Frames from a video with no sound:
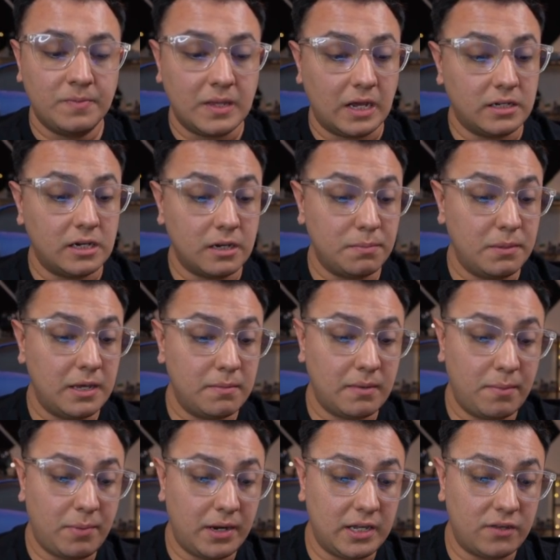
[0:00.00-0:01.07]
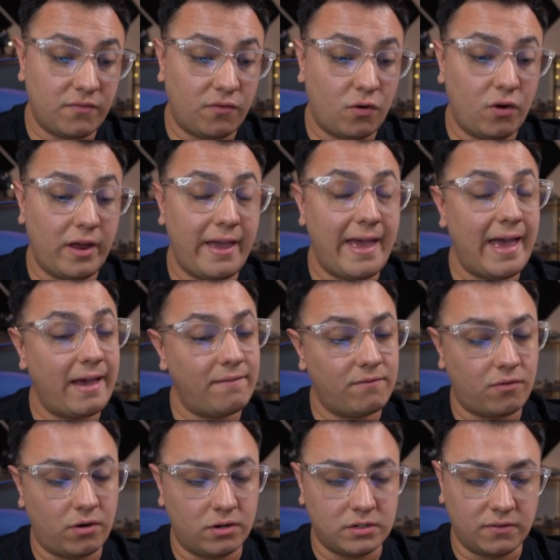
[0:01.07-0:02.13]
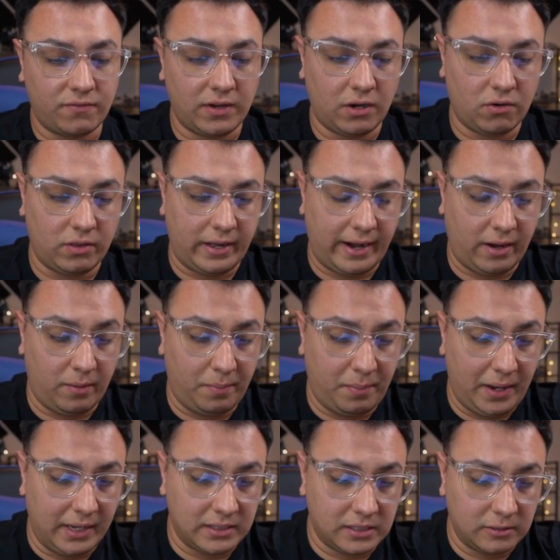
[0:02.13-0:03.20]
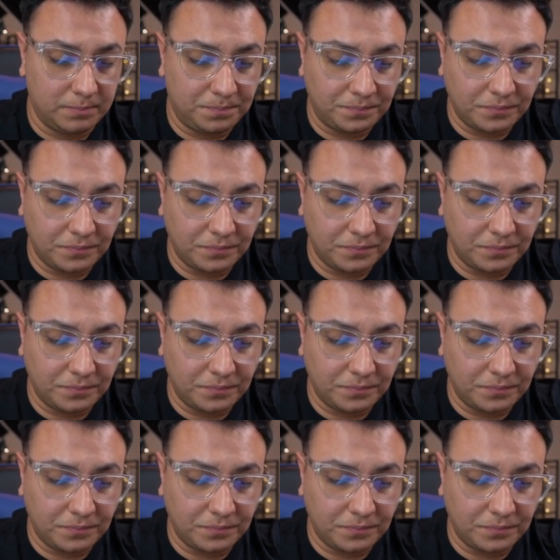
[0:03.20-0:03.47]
It took me and my buddies forever to figure that out, but